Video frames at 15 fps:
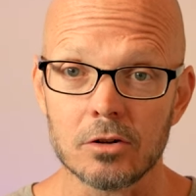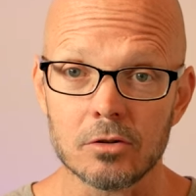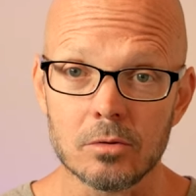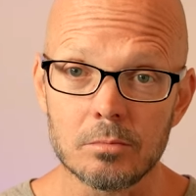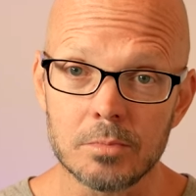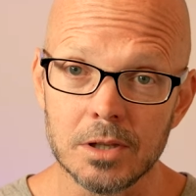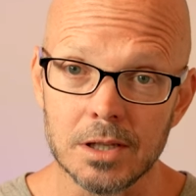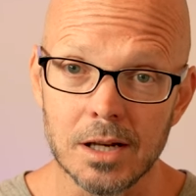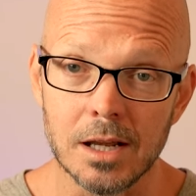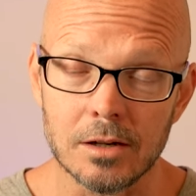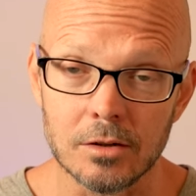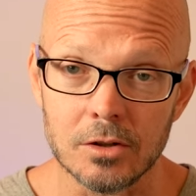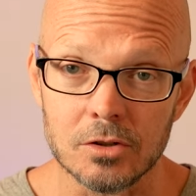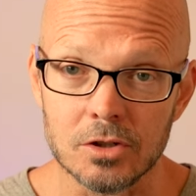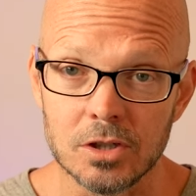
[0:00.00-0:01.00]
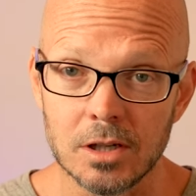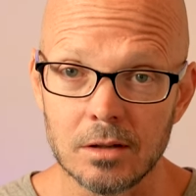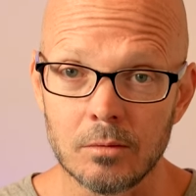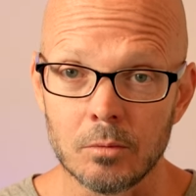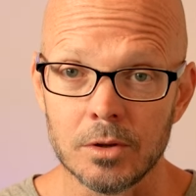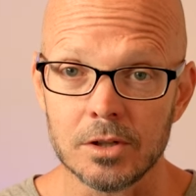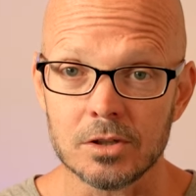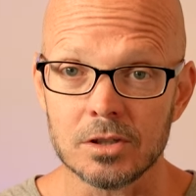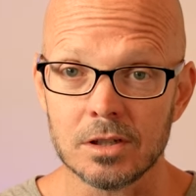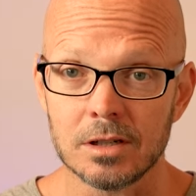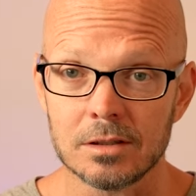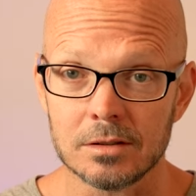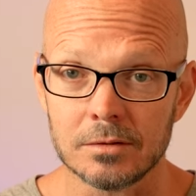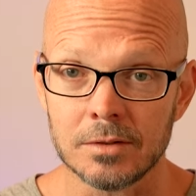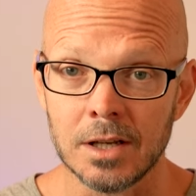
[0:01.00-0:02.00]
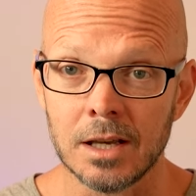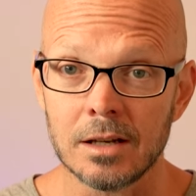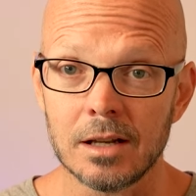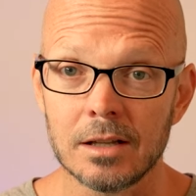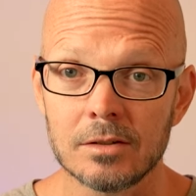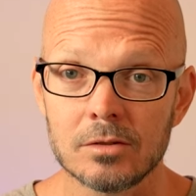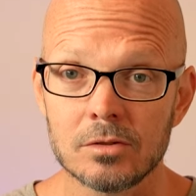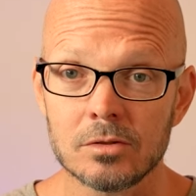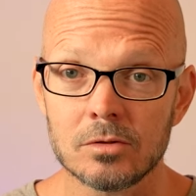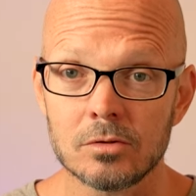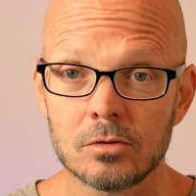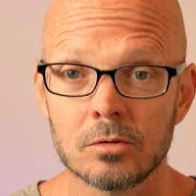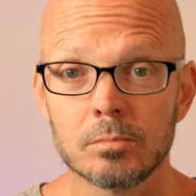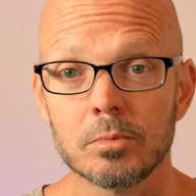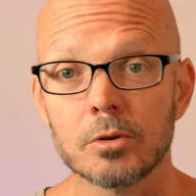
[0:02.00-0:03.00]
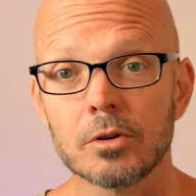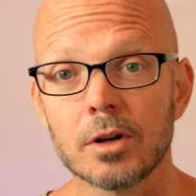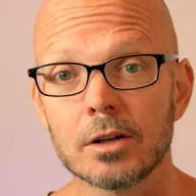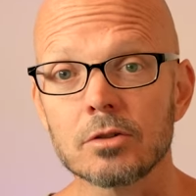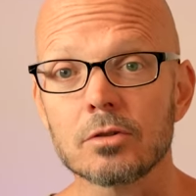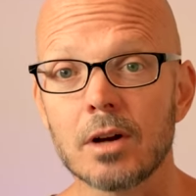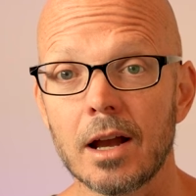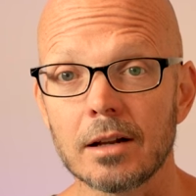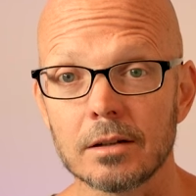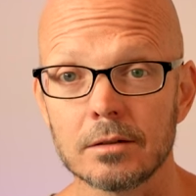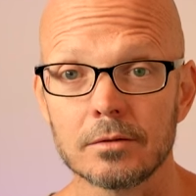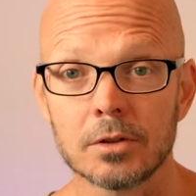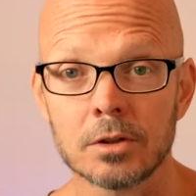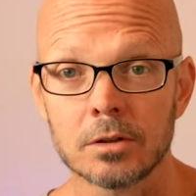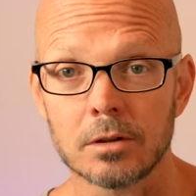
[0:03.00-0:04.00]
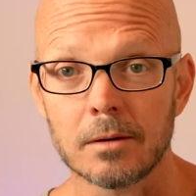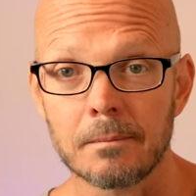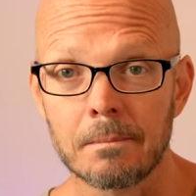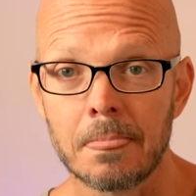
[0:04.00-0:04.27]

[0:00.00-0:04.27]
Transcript: Your ability to handle the shit when the shit hits the fan is super attractive too.